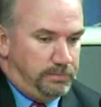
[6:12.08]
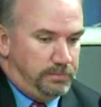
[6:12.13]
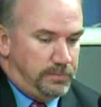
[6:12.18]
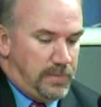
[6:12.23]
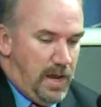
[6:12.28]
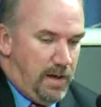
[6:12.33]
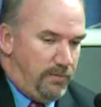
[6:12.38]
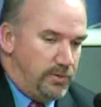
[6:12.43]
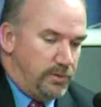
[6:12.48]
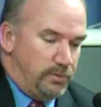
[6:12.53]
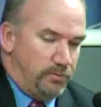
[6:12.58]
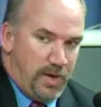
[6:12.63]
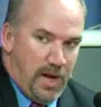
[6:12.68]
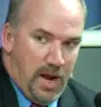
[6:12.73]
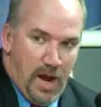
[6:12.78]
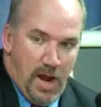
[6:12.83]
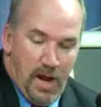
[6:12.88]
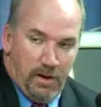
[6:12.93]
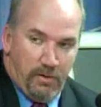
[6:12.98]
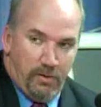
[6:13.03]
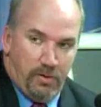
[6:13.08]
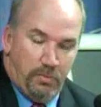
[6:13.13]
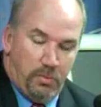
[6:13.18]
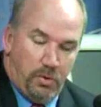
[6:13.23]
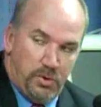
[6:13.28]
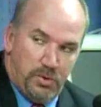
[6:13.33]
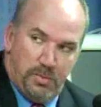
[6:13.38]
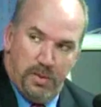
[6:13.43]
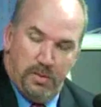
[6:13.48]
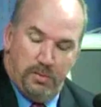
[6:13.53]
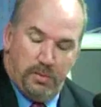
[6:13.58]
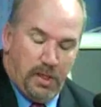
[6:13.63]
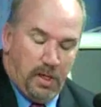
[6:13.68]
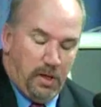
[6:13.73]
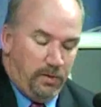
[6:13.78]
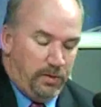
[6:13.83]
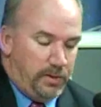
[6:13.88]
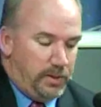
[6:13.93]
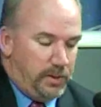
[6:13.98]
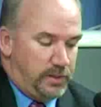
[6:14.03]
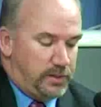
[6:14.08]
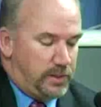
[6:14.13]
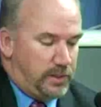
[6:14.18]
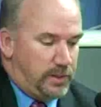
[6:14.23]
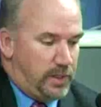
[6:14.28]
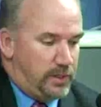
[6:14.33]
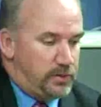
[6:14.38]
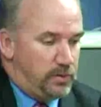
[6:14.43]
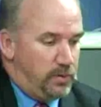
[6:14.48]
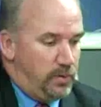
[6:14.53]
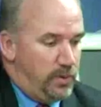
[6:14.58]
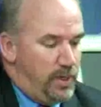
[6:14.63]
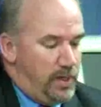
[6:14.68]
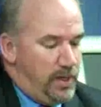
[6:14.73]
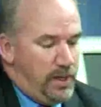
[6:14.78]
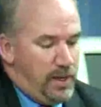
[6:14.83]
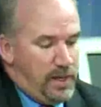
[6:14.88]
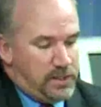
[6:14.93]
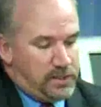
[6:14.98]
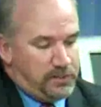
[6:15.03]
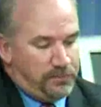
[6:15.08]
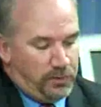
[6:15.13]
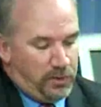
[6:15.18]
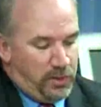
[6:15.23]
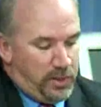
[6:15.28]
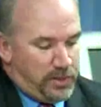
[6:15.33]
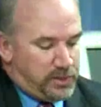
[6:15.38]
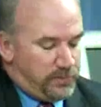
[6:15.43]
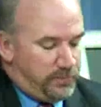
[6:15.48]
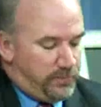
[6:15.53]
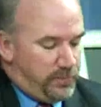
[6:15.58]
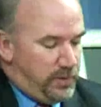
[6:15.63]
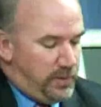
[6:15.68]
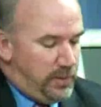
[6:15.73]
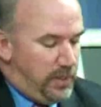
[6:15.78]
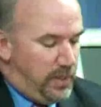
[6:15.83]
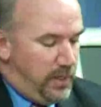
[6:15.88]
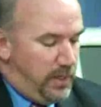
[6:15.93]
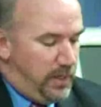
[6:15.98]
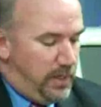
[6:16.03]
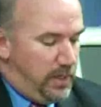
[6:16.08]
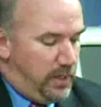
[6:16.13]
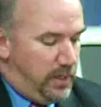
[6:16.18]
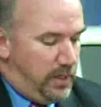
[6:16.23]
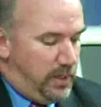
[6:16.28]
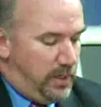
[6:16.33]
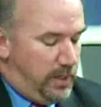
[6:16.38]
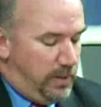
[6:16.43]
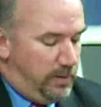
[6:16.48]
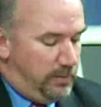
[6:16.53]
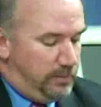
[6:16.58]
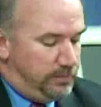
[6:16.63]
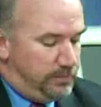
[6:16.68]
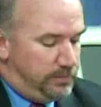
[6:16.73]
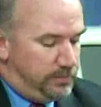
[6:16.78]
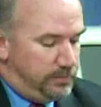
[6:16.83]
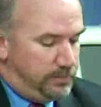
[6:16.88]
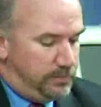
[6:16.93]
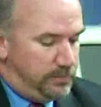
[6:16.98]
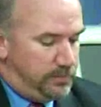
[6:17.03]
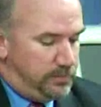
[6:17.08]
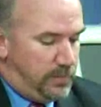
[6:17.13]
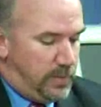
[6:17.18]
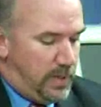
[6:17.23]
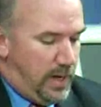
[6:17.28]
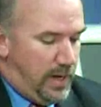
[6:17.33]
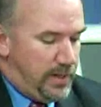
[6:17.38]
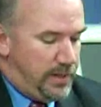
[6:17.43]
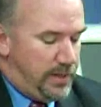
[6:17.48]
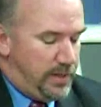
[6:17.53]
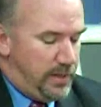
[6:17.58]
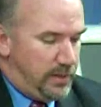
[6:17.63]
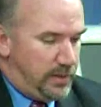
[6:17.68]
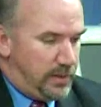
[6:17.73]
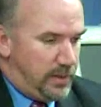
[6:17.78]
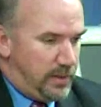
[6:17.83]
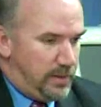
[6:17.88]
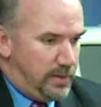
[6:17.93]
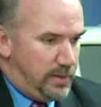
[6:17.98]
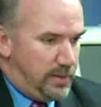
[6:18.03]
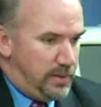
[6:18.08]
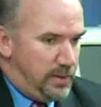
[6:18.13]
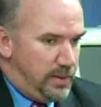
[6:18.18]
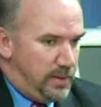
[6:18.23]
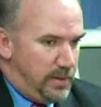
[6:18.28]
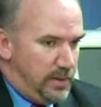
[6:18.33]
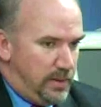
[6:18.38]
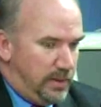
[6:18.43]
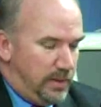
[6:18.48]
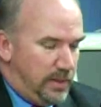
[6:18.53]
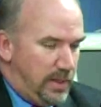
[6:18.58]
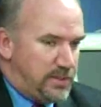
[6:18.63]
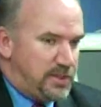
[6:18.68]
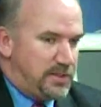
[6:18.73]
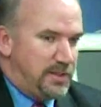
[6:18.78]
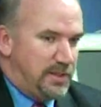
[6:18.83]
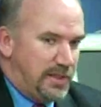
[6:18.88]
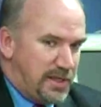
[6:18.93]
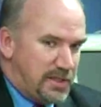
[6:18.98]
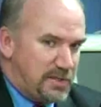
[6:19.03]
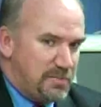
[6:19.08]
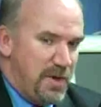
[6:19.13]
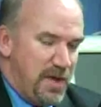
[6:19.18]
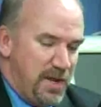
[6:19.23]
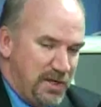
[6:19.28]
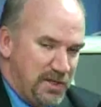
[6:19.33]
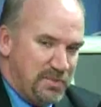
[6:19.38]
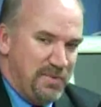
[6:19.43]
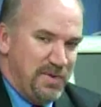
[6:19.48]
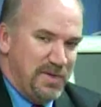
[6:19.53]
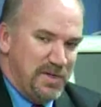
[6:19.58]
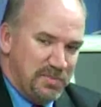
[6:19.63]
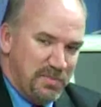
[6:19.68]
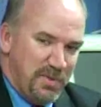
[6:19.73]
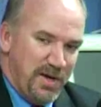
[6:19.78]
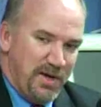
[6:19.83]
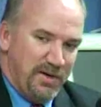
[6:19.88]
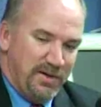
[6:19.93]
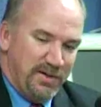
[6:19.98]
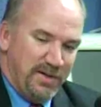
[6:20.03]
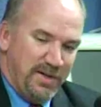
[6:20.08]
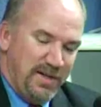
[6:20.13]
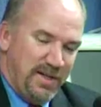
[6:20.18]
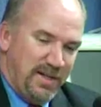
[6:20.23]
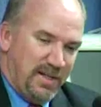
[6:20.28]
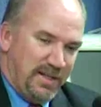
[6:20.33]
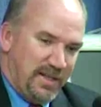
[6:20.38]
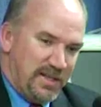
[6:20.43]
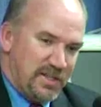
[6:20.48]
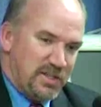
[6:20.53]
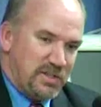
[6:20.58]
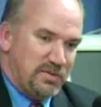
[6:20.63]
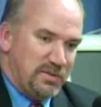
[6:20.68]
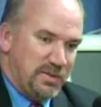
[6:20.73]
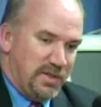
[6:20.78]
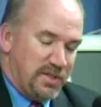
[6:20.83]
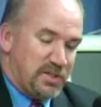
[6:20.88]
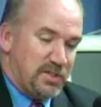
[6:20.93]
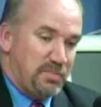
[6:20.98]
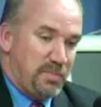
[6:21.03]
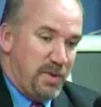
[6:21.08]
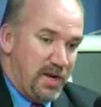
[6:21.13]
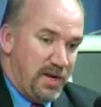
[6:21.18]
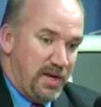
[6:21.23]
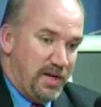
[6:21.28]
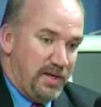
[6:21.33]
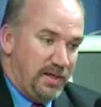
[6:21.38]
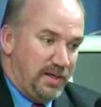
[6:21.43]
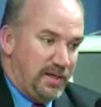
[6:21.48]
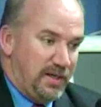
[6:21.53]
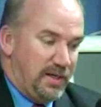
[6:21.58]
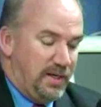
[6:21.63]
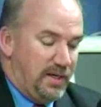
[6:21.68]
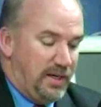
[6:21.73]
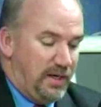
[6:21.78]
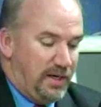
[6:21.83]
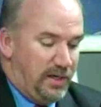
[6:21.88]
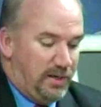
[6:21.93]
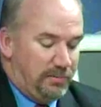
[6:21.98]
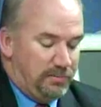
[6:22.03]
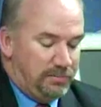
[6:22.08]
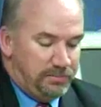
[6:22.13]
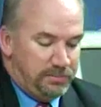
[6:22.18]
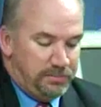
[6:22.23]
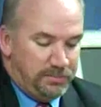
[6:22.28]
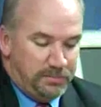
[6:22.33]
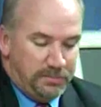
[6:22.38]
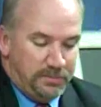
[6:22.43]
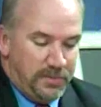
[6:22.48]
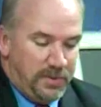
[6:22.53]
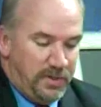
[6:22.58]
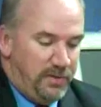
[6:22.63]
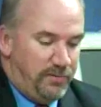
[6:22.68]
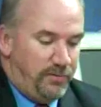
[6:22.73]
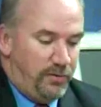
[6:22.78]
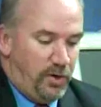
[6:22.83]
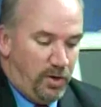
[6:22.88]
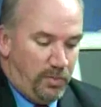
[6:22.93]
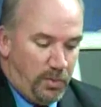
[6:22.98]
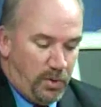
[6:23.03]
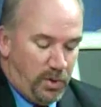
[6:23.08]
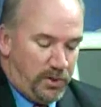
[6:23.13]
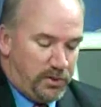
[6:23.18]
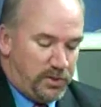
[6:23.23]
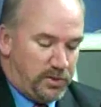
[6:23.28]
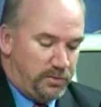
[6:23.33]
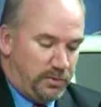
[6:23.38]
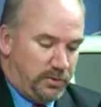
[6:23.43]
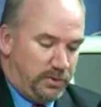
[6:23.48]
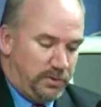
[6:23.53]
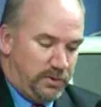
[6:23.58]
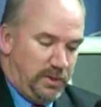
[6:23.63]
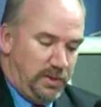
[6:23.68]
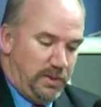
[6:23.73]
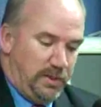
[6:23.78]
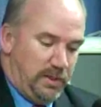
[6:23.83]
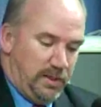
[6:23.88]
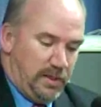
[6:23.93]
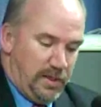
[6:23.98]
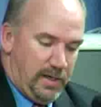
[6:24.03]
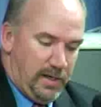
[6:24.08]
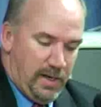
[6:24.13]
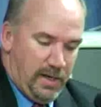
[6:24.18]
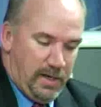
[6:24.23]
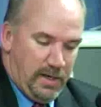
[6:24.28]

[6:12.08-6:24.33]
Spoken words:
having to rehire and push people out and things like that. So as a philosophy, I think less management is better, less spending, if at all possible. But